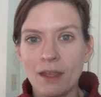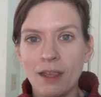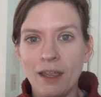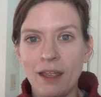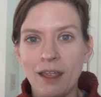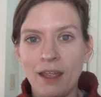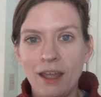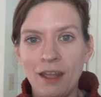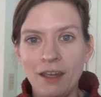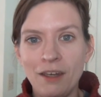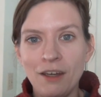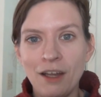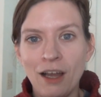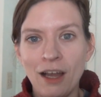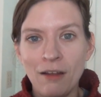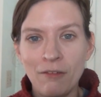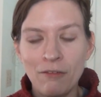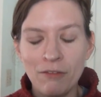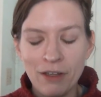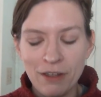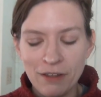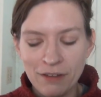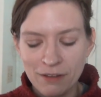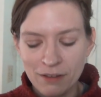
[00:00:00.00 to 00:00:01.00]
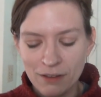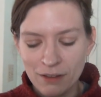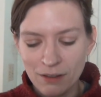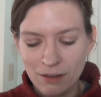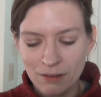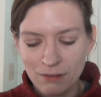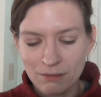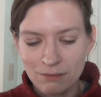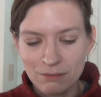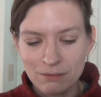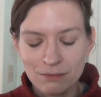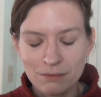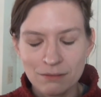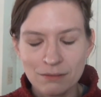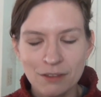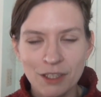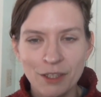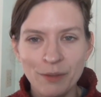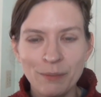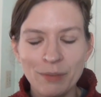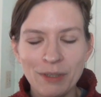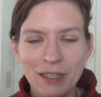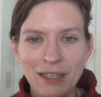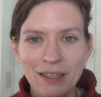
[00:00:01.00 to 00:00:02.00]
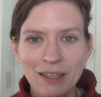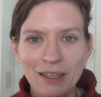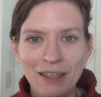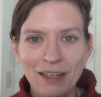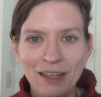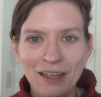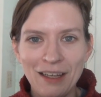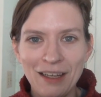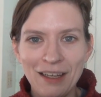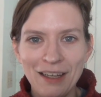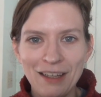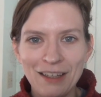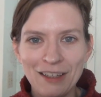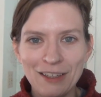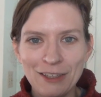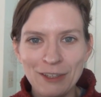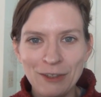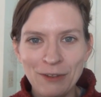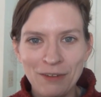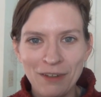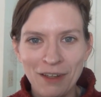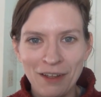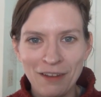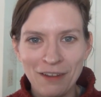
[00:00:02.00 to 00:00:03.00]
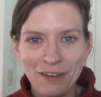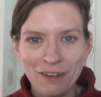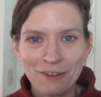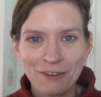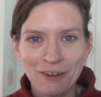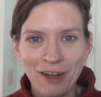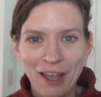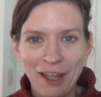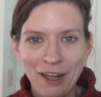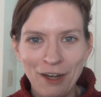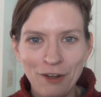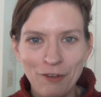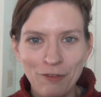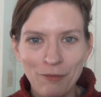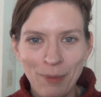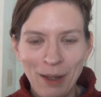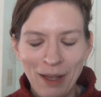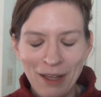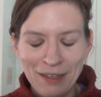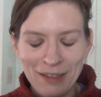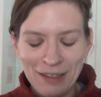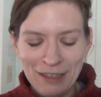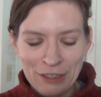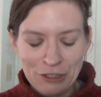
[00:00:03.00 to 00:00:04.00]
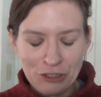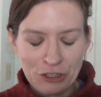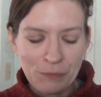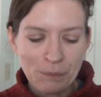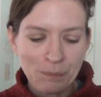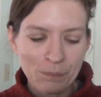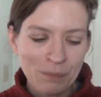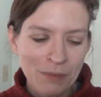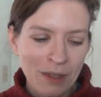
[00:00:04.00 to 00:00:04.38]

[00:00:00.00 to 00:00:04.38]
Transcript: and not risk completely losing the thread of my attention,